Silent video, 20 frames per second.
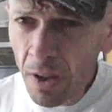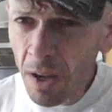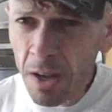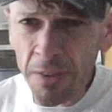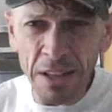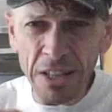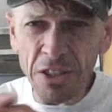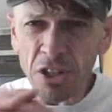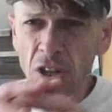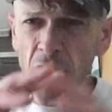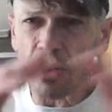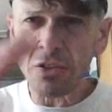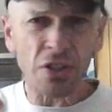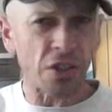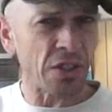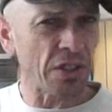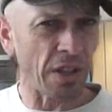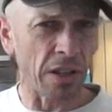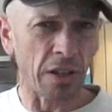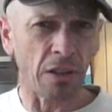and there's loads of
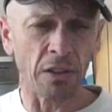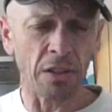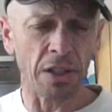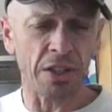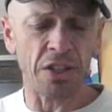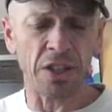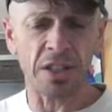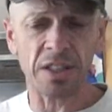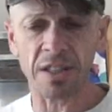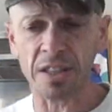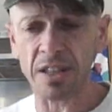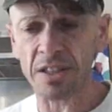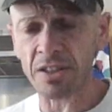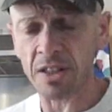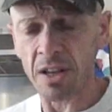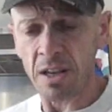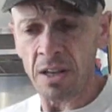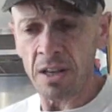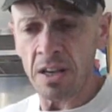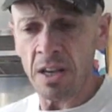psychology to
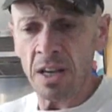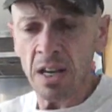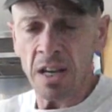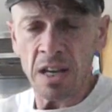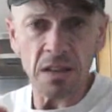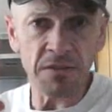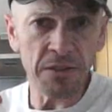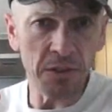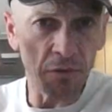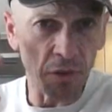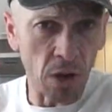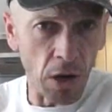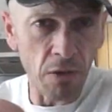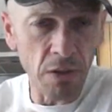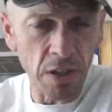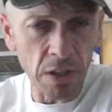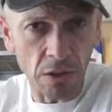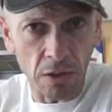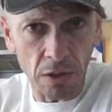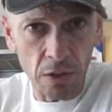this, if you've
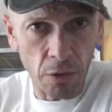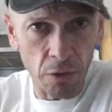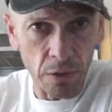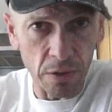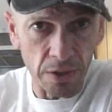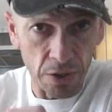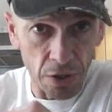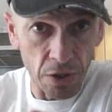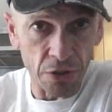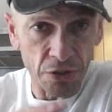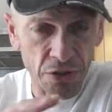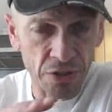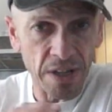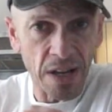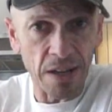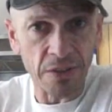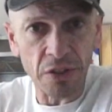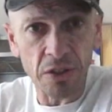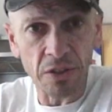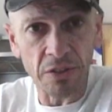only got girls
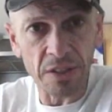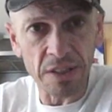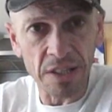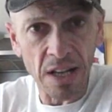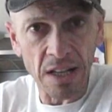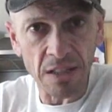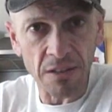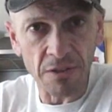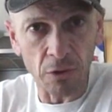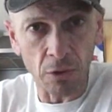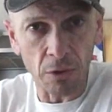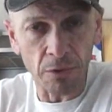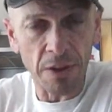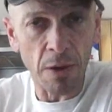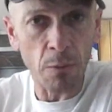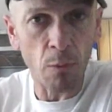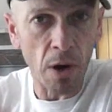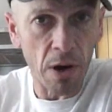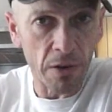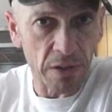dancing on the dance floor,
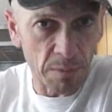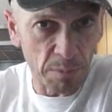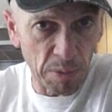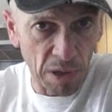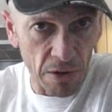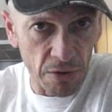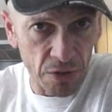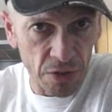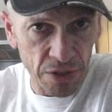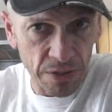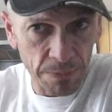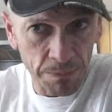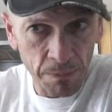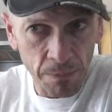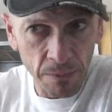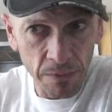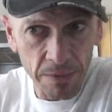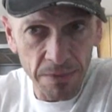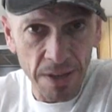then where are the blokes?